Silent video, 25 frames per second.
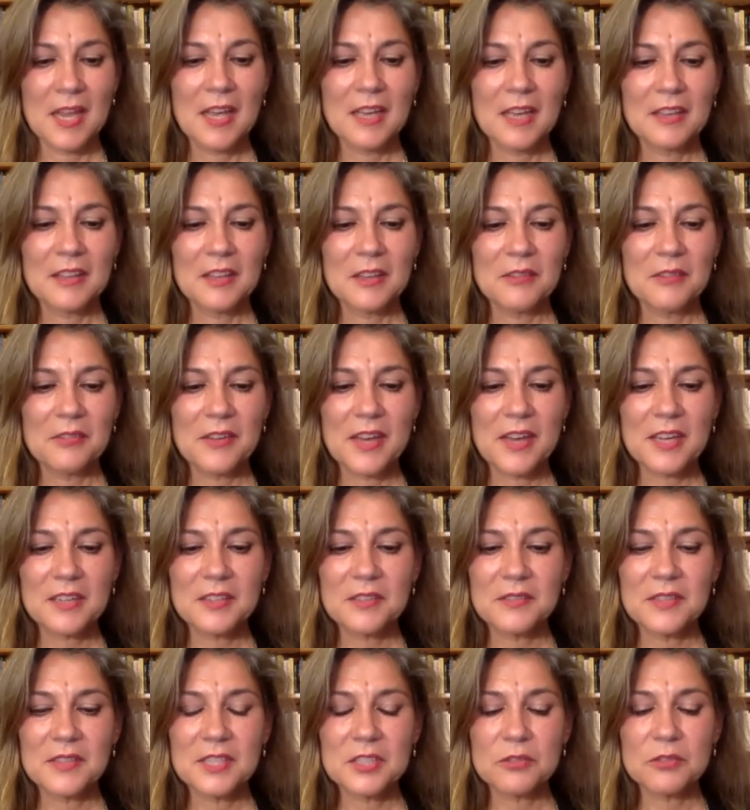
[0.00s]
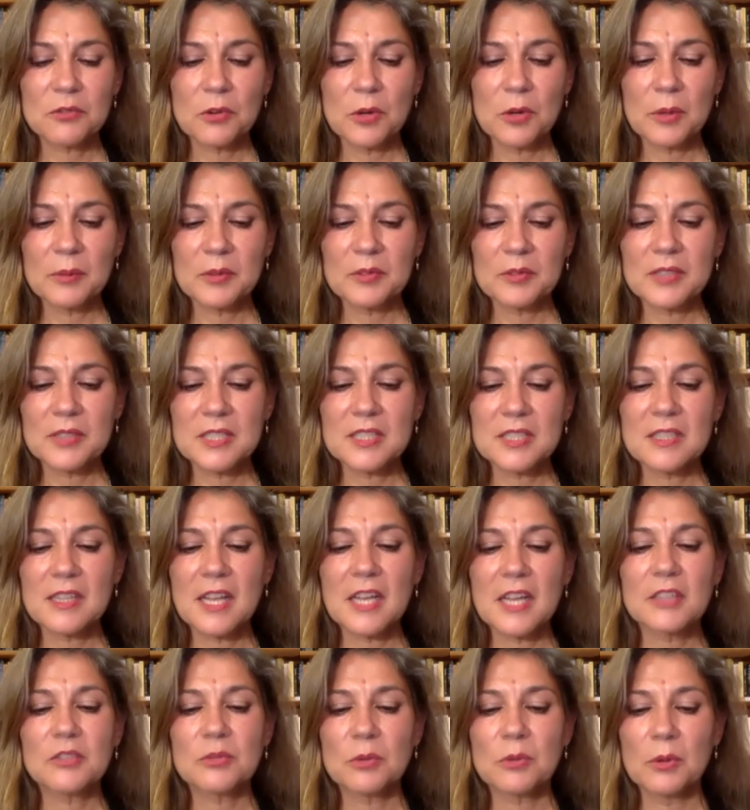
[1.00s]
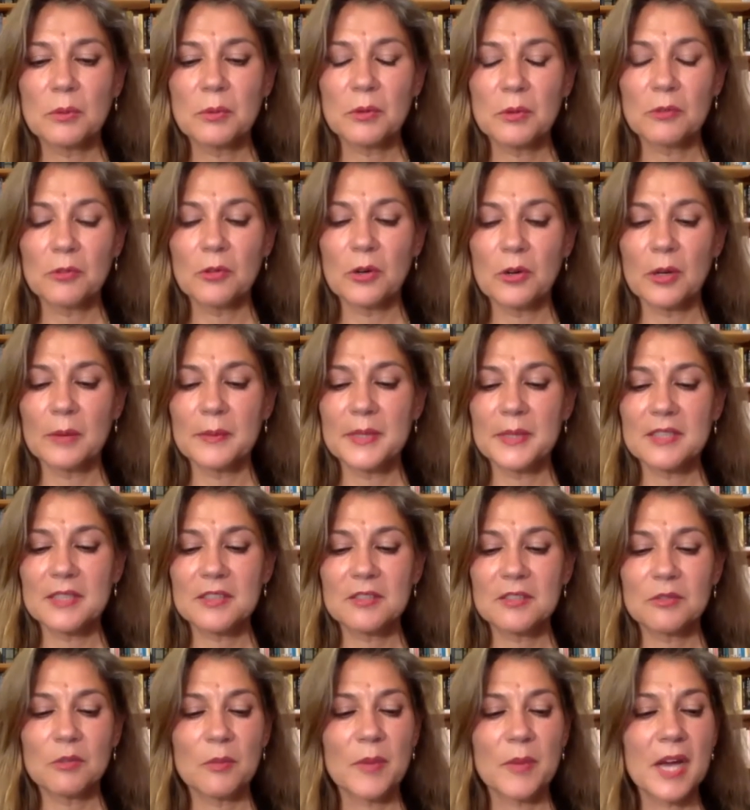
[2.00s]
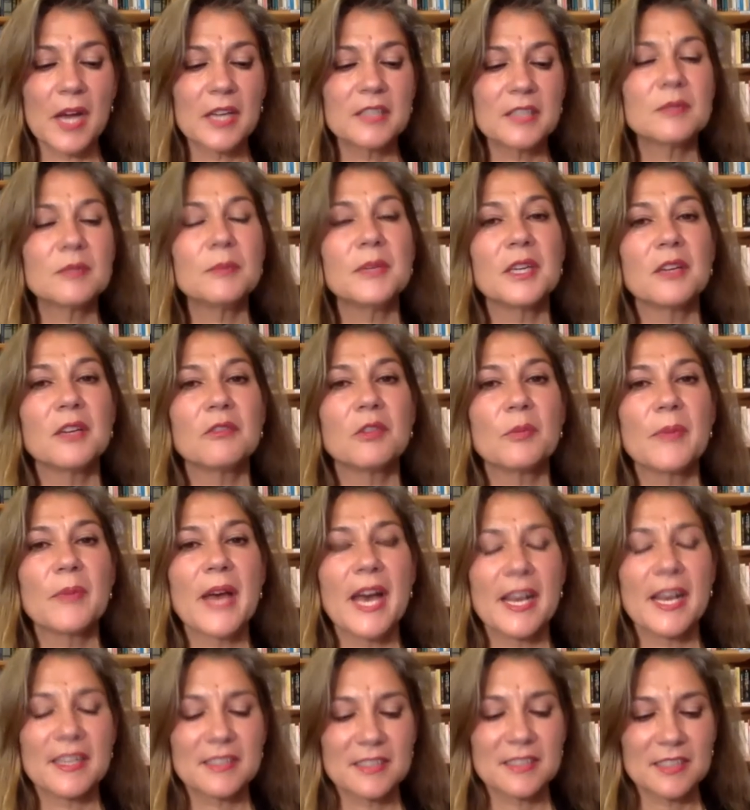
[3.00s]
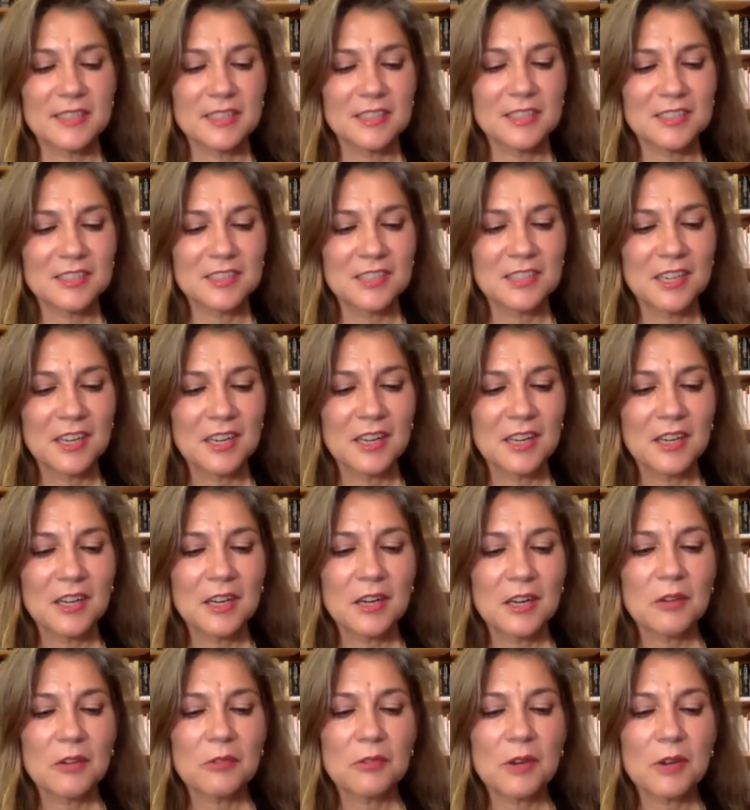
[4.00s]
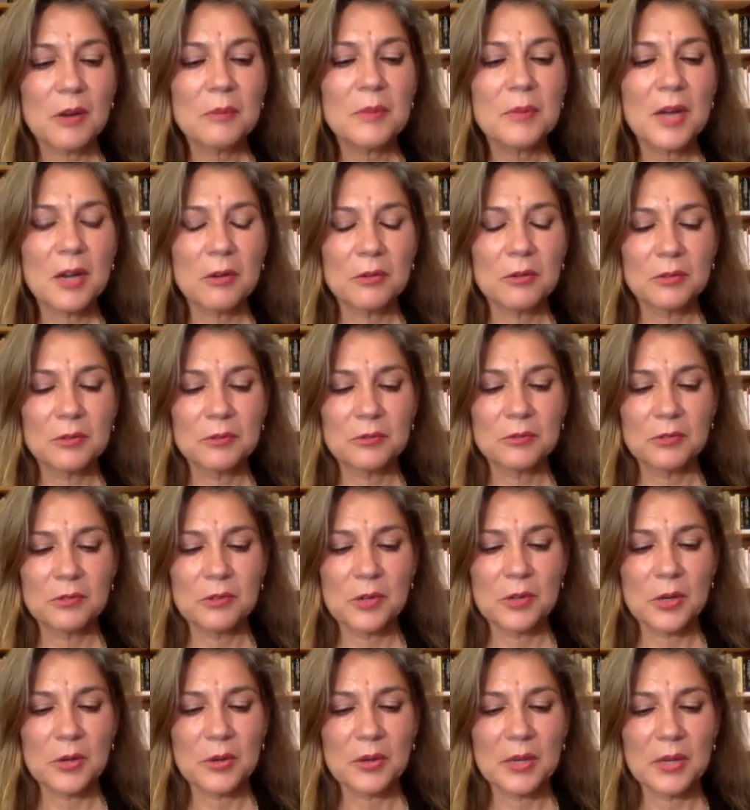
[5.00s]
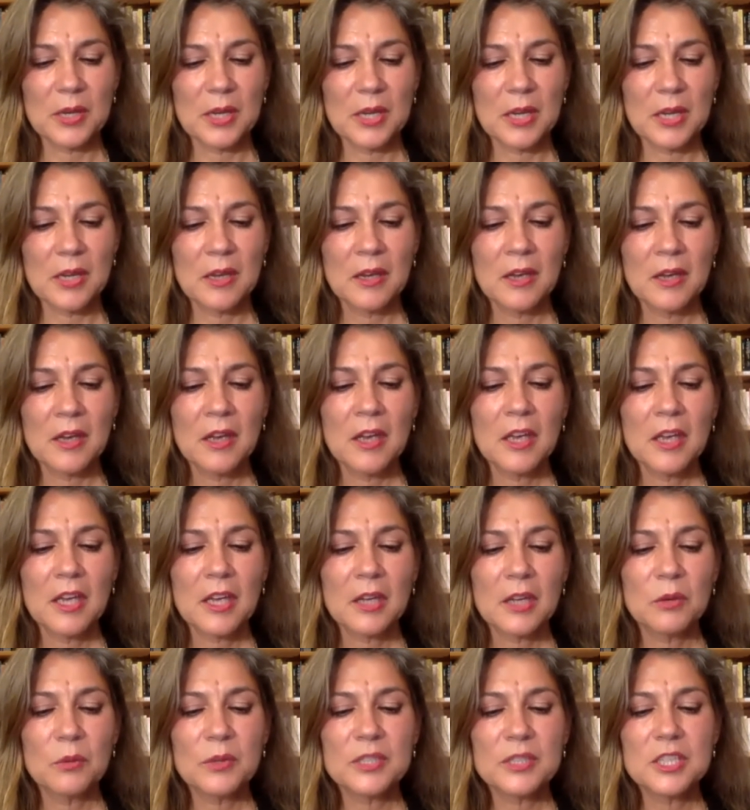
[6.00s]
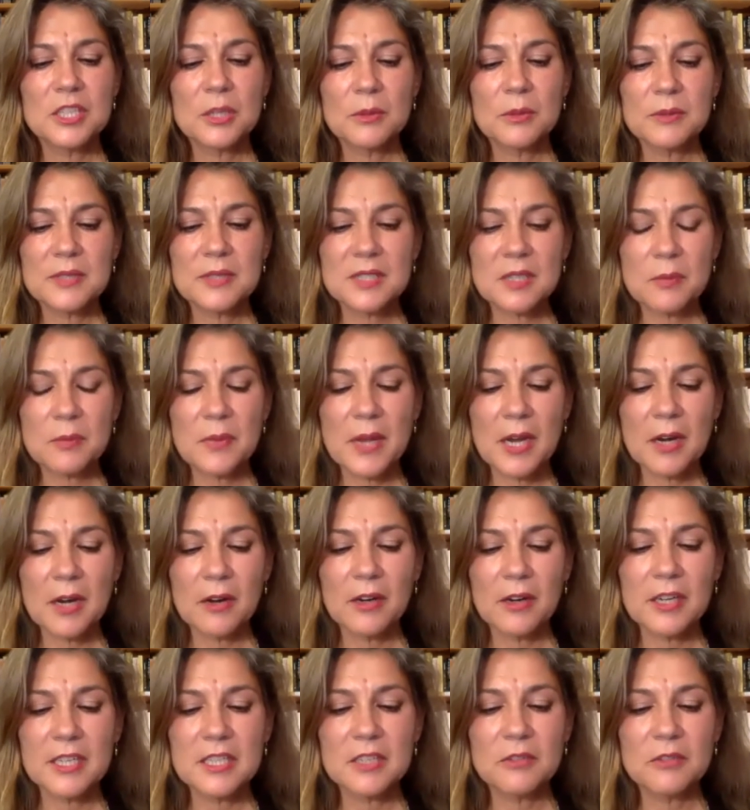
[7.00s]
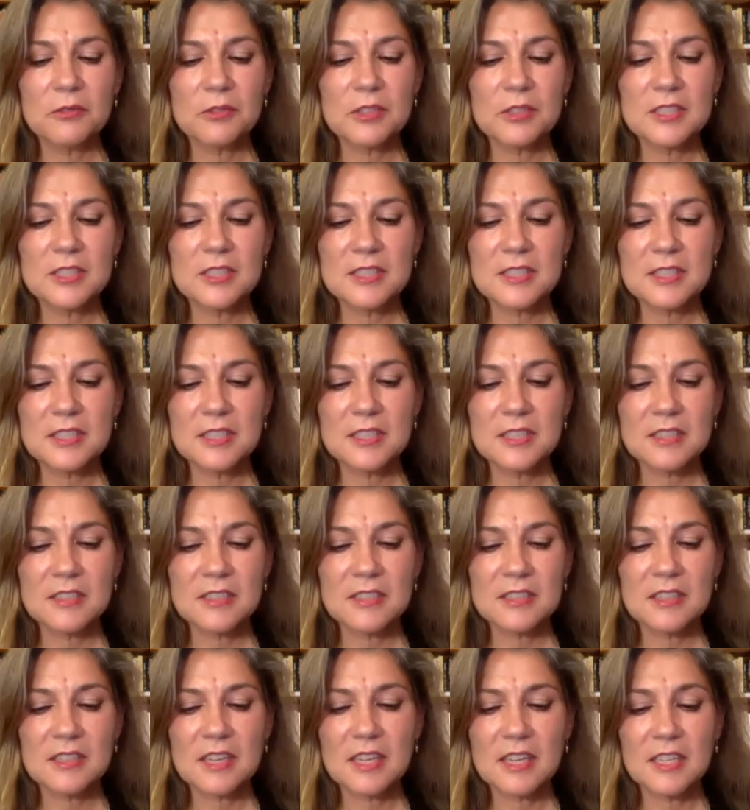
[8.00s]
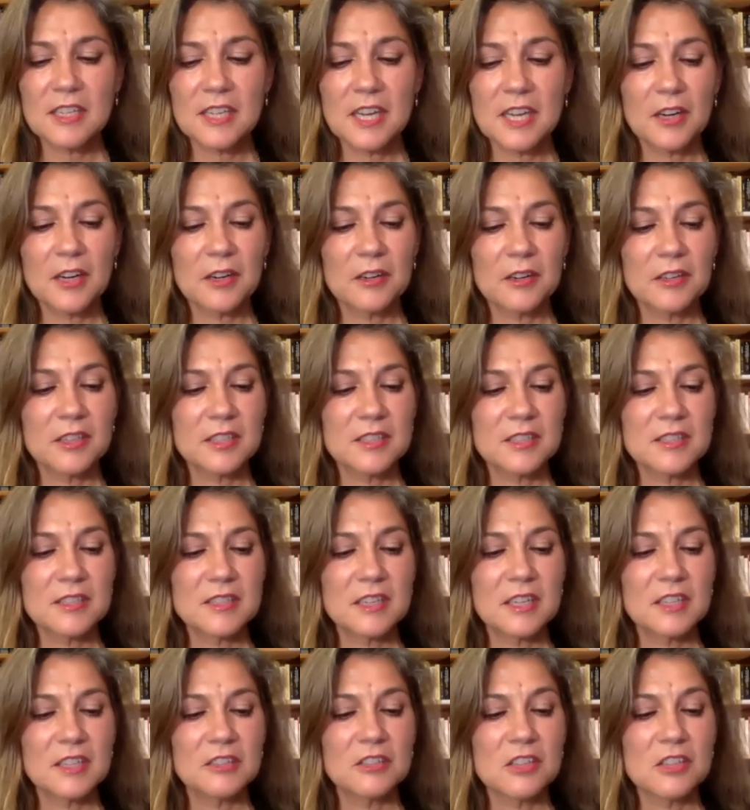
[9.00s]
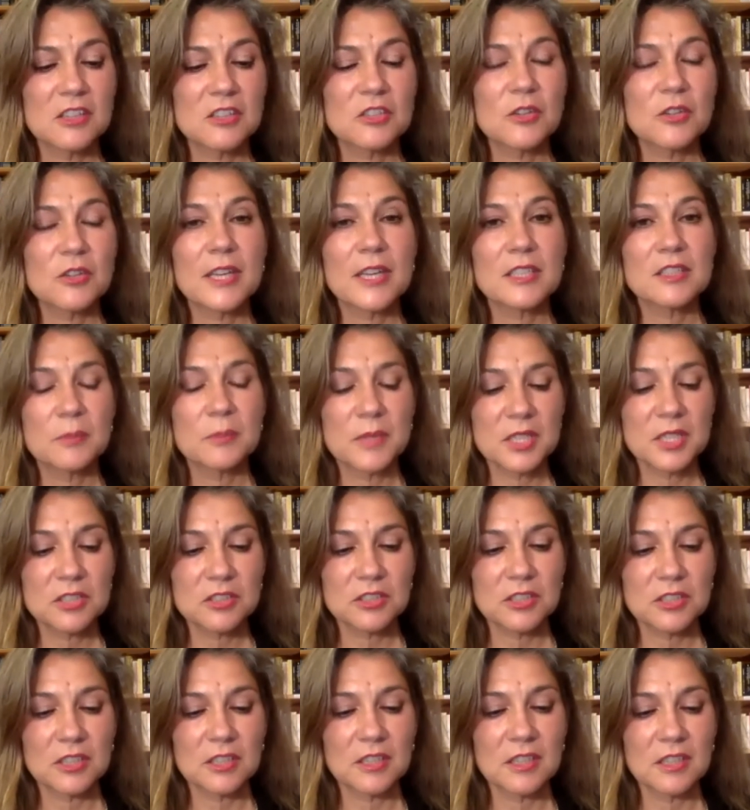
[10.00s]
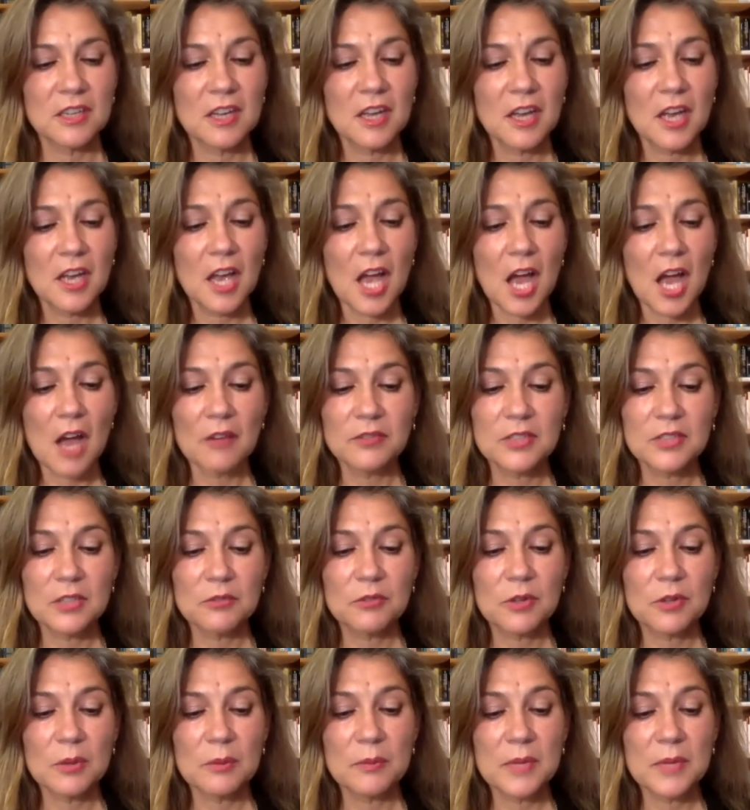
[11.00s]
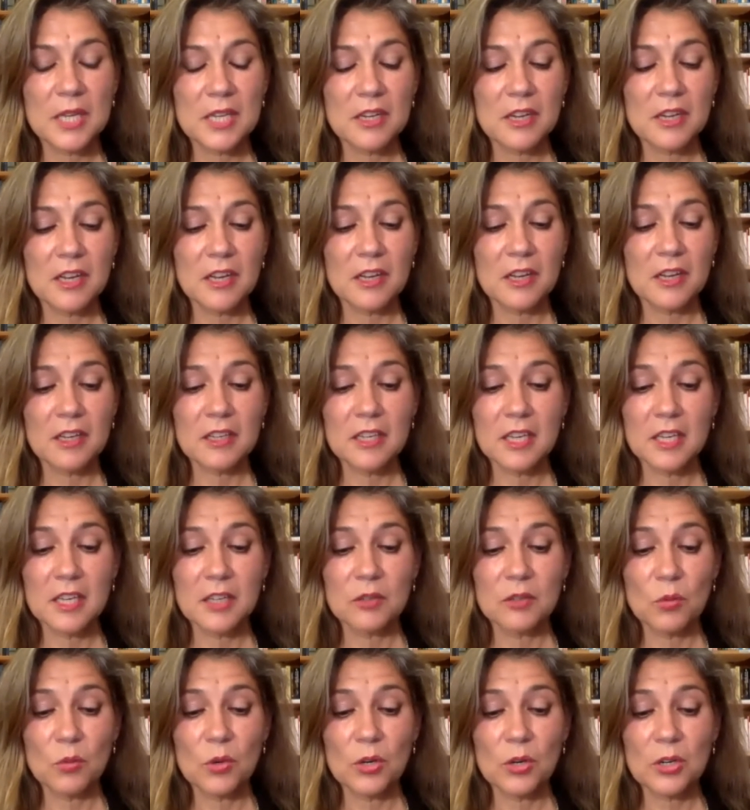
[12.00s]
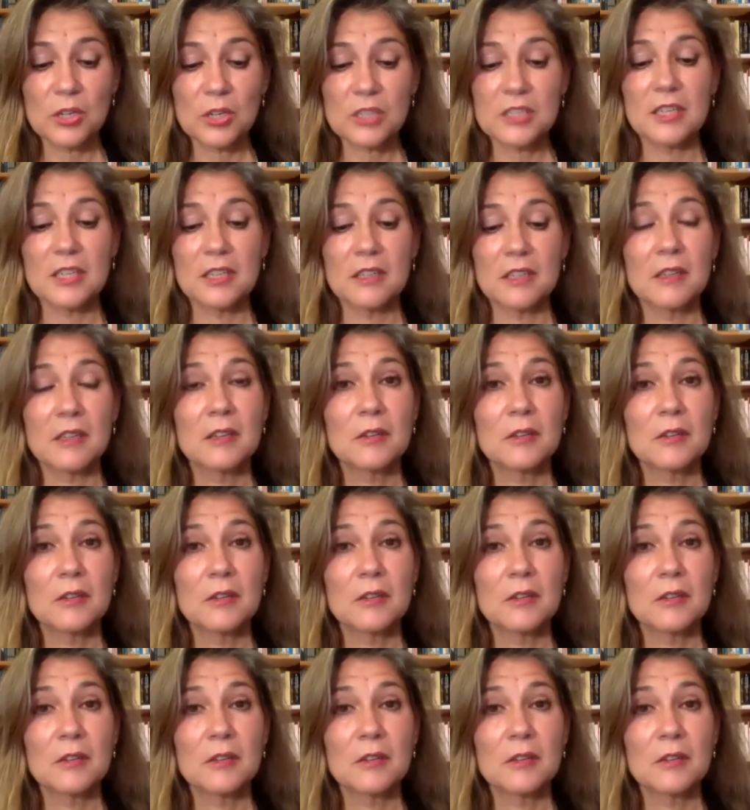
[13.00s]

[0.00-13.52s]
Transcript: The effect of this form of intellectual performance reminds me of a passage from Harun Farocki in which he was comparing differences inherent in the transmission of different media he had worked in,